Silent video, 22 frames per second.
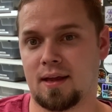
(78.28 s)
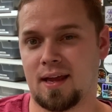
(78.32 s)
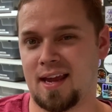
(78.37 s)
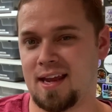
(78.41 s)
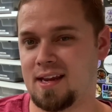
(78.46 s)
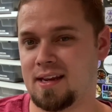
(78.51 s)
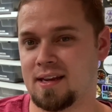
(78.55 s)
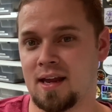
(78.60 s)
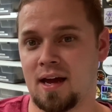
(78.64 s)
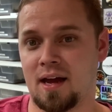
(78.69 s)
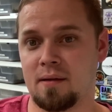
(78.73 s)

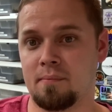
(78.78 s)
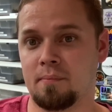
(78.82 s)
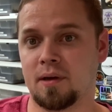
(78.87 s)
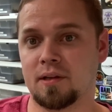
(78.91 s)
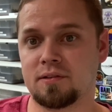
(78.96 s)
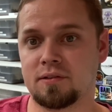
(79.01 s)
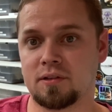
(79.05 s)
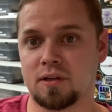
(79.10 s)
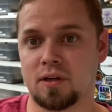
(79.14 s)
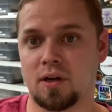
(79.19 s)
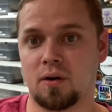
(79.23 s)
eight, nine
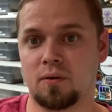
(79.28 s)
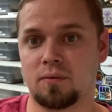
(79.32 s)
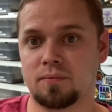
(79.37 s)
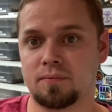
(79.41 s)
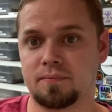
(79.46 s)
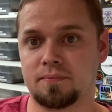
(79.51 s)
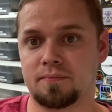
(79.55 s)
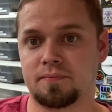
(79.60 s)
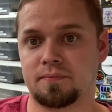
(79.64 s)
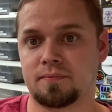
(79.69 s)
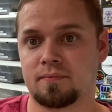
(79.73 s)
months ago,
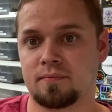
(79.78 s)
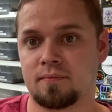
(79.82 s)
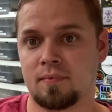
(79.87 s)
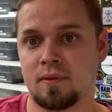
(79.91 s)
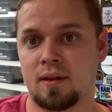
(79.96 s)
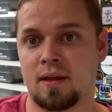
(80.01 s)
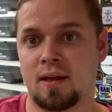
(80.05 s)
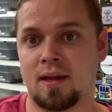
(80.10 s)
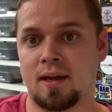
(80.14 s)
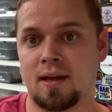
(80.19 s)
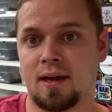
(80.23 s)

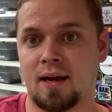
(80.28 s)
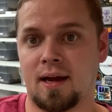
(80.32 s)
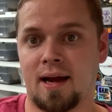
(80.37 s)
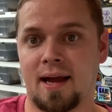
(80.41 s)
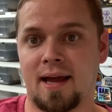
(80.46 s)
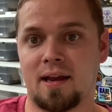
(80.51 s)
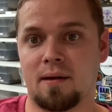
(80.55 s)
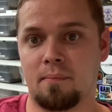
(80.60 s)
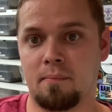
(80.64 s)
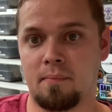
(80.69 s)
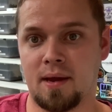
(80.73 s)
I
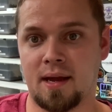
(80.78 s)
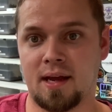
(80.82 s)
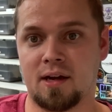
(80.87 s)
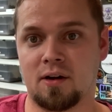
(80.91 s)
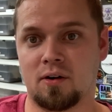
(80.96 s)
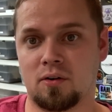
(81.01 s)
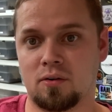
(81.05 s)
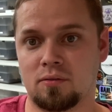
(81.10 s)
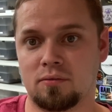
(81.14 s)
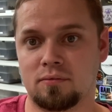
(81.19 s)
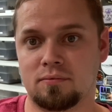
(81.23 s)
had a
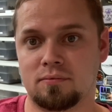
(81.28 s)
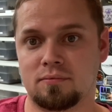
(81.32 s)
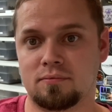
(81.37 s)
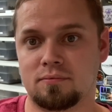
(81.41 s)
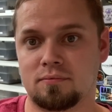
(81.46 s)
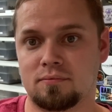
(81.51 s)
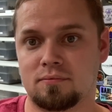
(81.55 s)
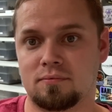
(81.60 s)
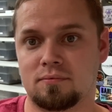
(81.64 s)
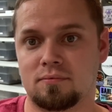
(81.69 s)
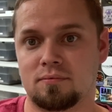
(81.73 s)
male
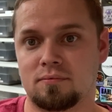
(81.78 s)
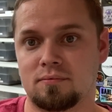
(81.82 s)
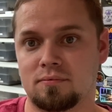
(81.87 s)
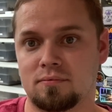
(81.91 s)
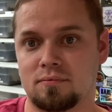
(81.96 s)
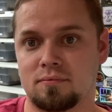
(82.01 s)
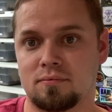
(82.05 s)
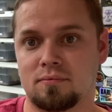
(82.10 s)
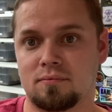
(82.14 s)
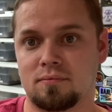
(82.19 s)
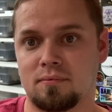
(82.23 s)

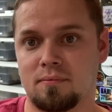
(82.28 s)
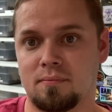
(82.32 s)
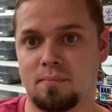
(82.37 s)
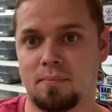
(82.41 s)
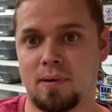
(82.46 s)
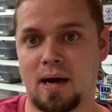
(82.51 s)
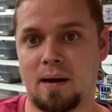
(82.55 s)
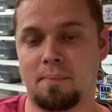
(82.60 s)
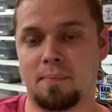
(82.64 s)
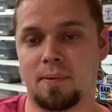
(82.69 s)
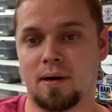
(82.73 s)

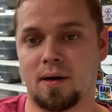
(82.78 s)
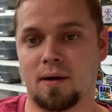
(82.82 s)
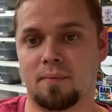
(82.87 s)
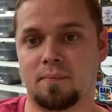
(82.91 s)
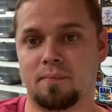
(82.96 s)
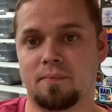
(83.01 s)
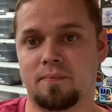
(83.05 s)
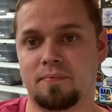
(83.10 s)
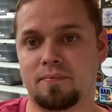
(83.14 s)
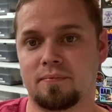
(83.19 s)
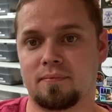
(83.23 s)
pop
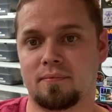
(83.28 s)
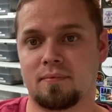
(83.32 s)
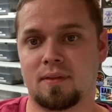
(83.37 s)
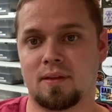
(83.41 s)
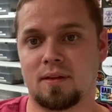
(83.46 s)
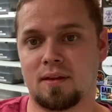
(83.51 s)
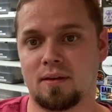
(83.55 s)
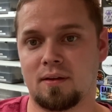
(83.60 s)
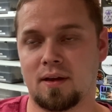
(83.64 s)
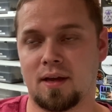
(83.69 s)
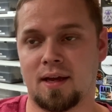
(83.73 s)
up
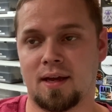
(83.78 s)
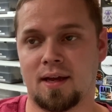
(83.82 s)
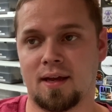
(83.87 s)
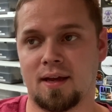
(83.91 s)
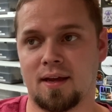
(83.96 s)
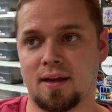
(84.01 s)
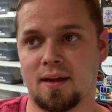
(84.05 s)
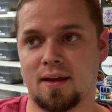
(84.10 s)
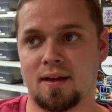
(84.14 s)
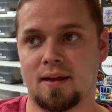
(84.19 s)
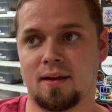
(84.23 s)

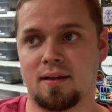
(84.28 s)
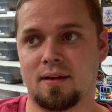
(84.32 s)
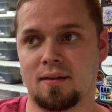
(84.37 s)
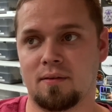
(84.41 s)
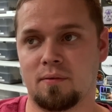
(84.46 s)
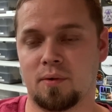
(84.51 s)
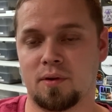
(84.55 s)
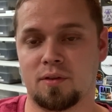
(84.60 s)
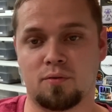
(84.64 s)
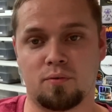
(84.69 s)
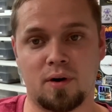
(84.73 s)
uh,
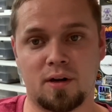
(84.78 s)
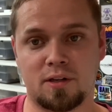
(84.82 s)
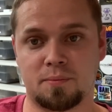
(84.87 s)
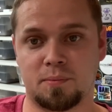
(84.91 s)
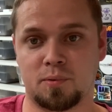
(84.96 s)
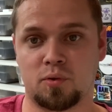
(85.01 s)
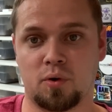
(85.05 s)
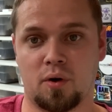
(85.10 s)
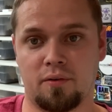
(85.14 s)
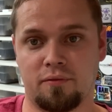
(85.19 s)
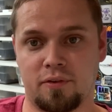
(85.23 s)
with
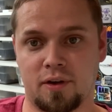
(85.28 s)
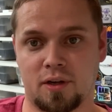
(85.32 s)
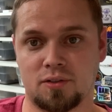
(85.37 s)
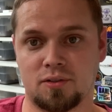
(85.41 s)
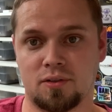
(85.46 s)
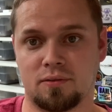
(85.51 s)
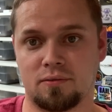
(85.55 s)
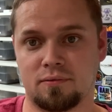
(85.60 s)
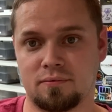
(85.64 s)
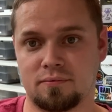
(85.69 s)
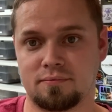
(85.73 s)
respiratory infection.